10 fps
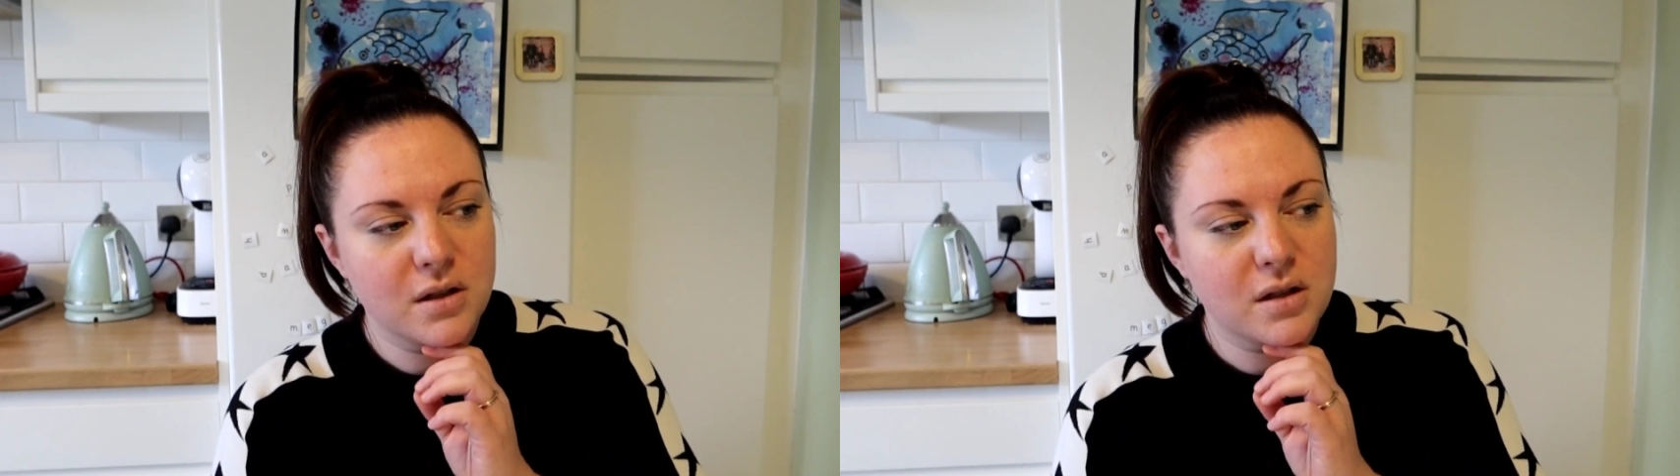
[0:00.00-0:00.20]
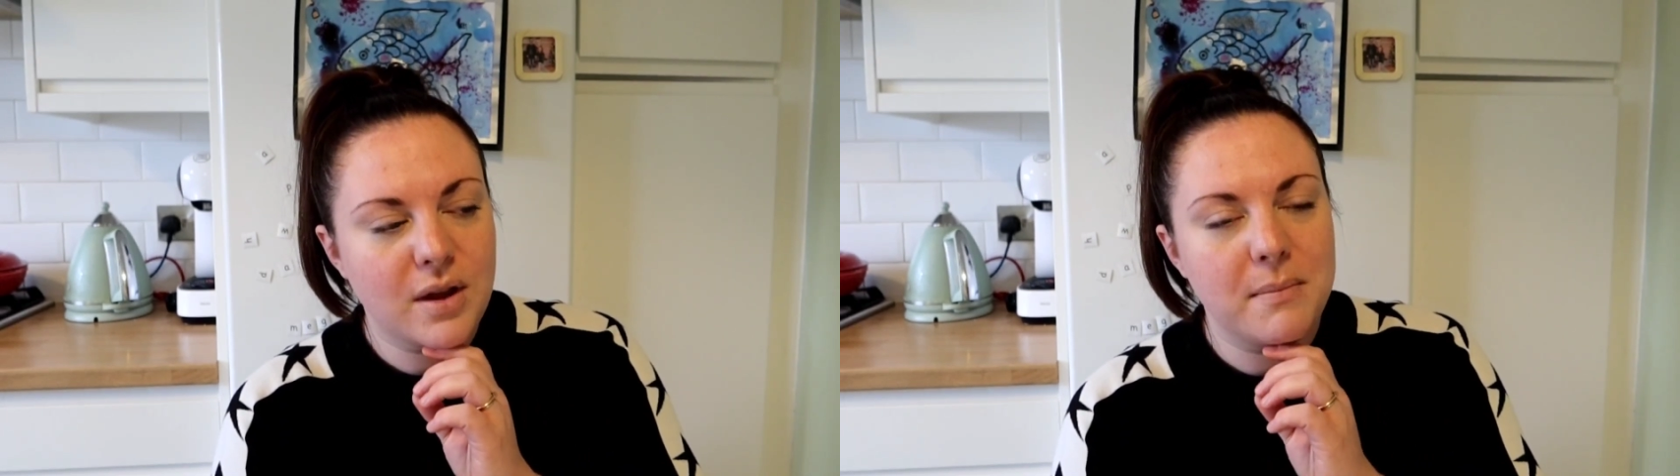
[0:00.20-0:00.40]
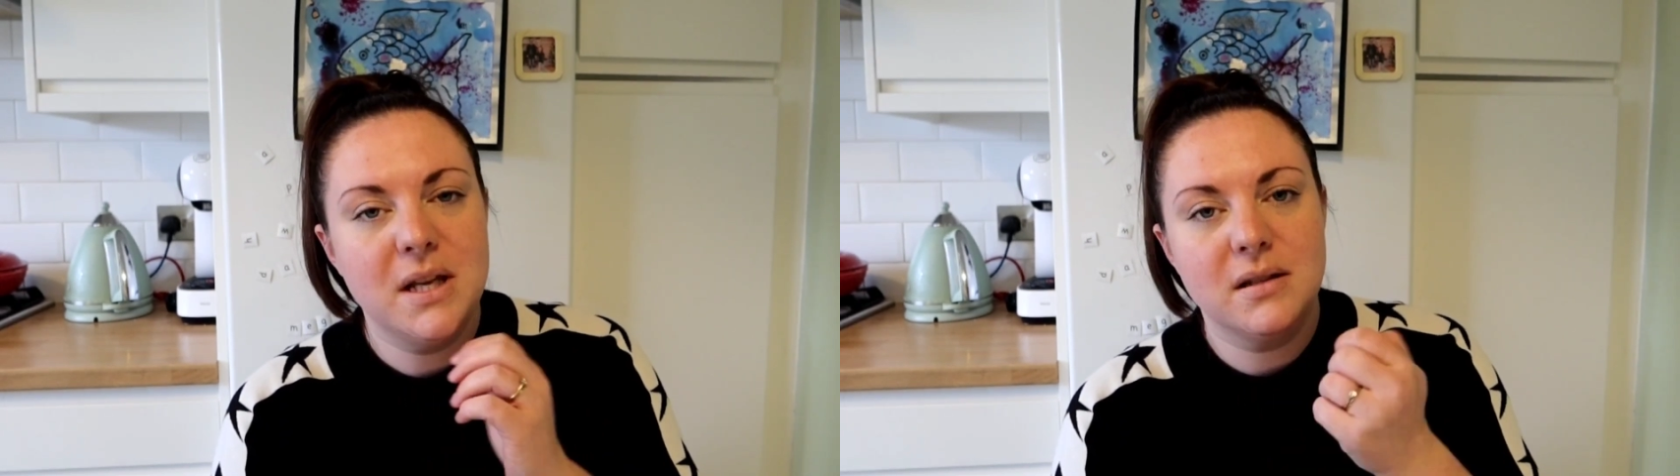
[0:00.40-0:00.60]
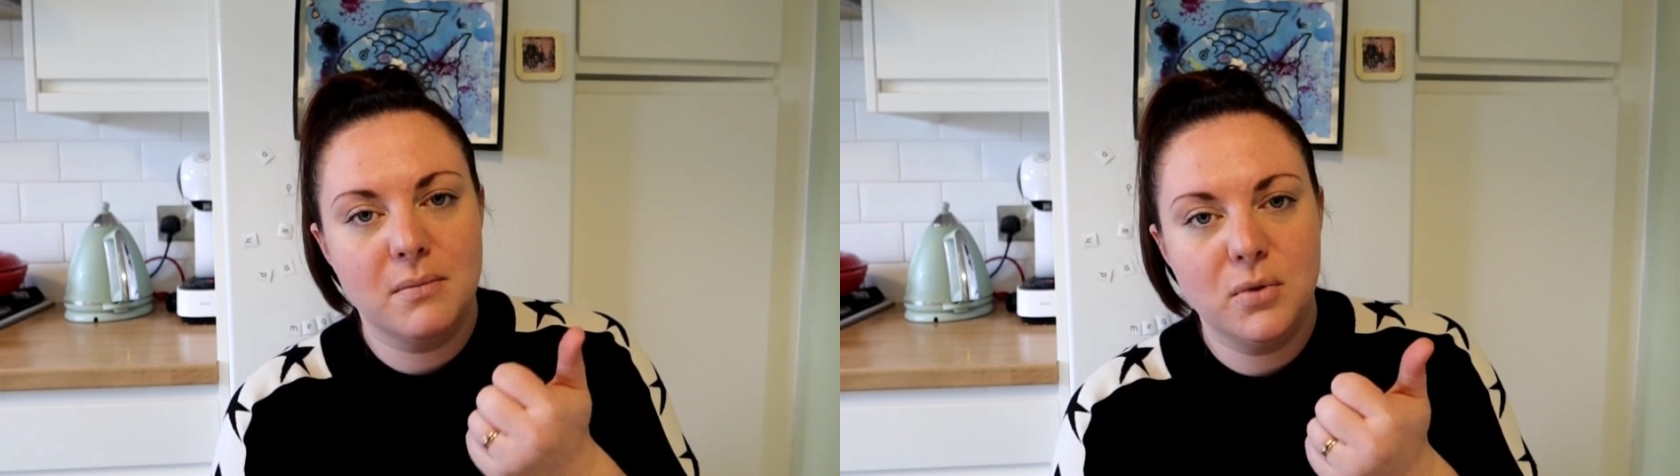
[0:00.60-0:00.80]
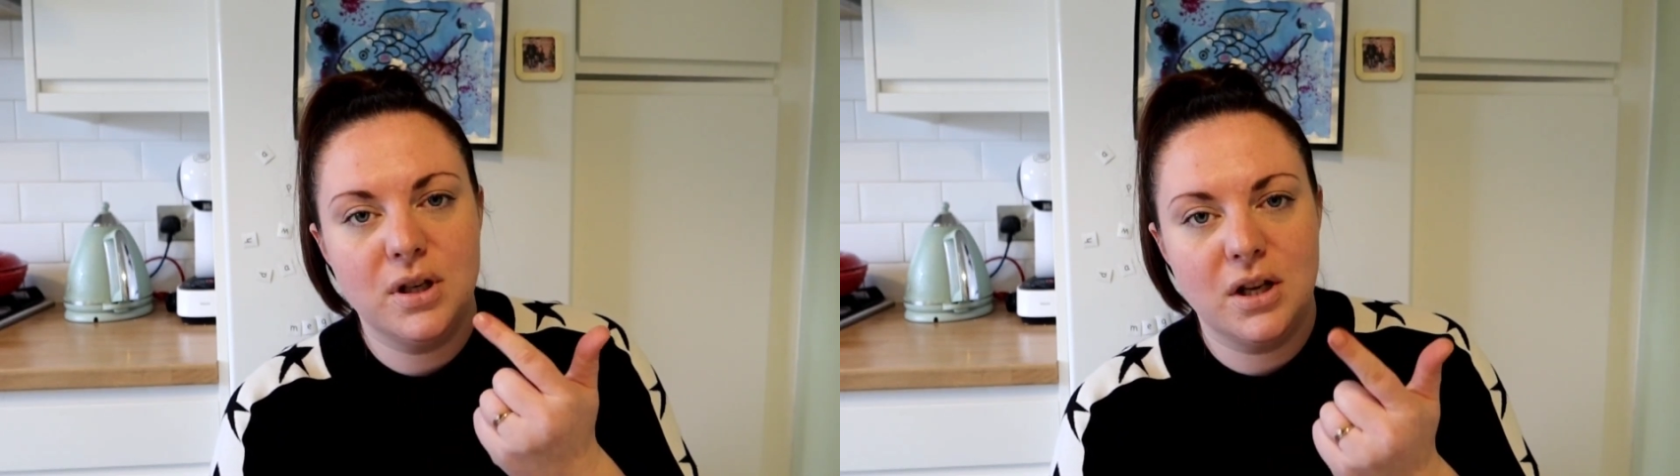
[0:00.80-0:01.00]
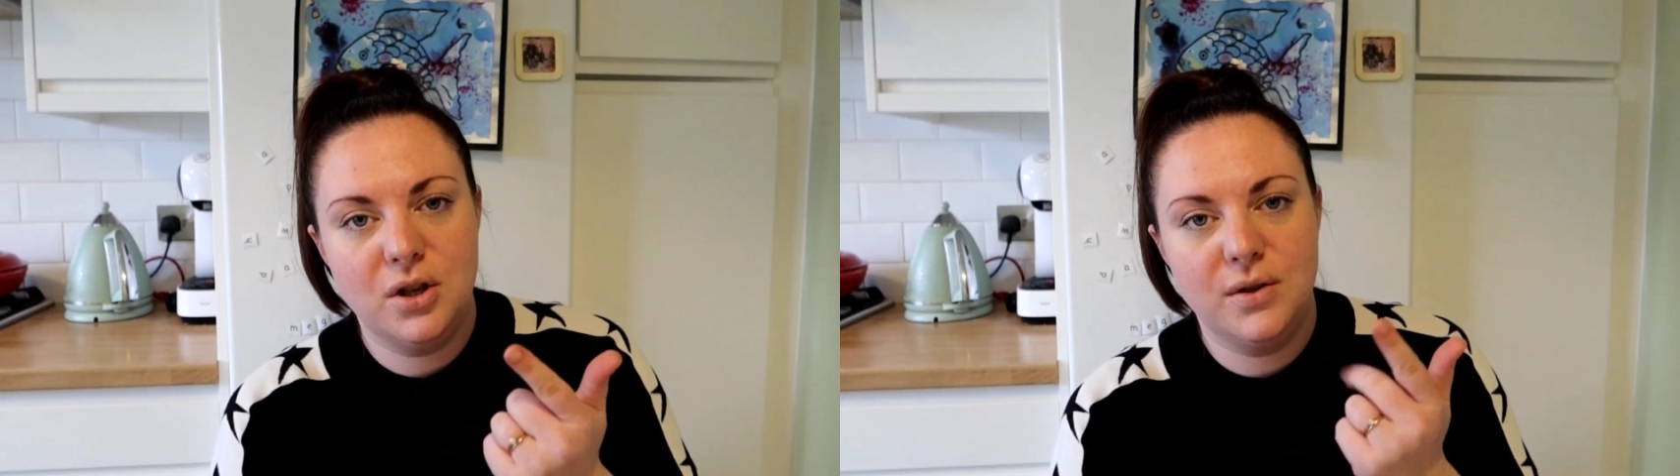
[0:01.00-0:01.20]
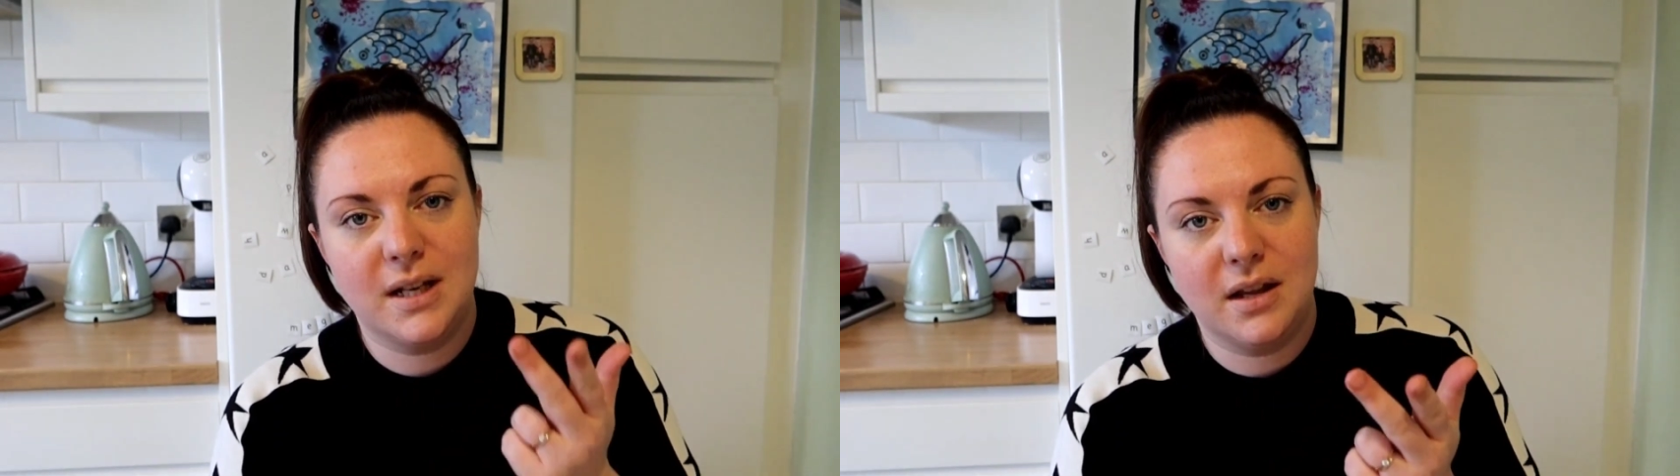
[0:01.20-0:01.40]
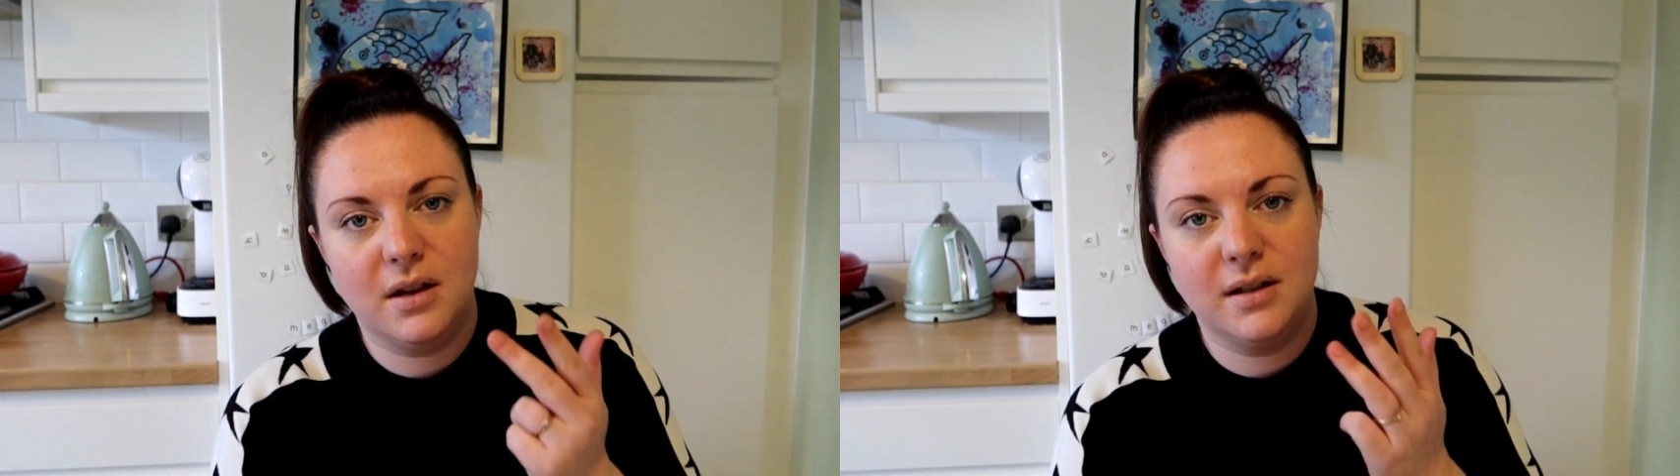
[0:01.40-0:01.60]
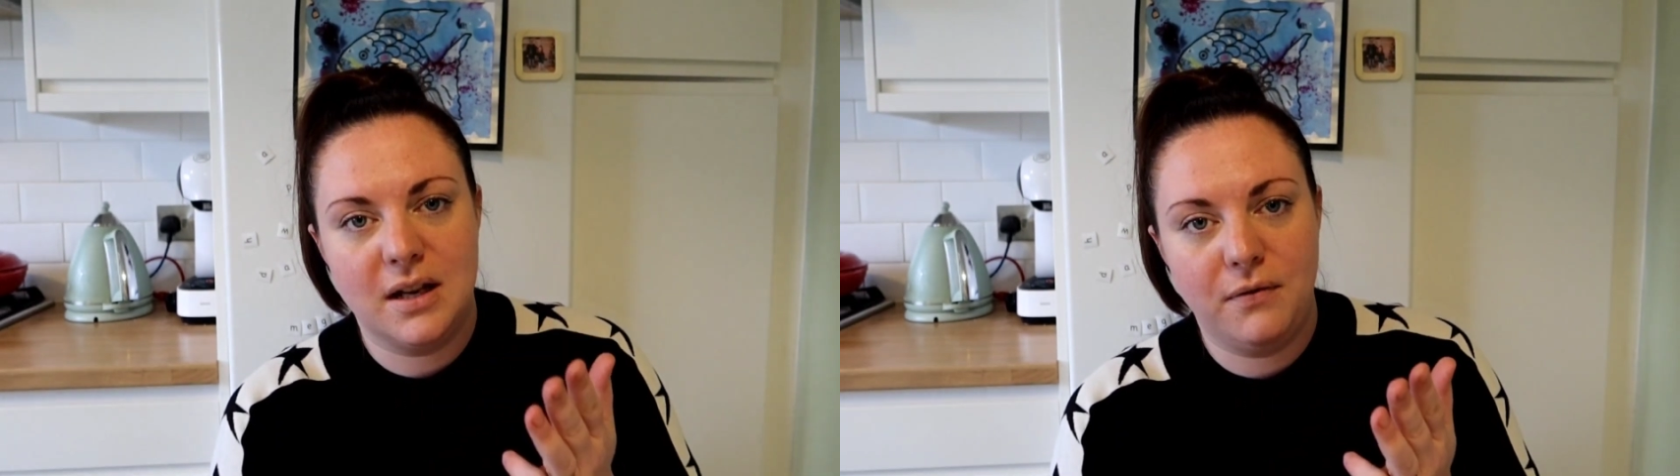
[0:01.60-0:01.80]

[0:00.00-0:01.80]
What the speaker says: So that means that Monday, Tuesday, Thursday,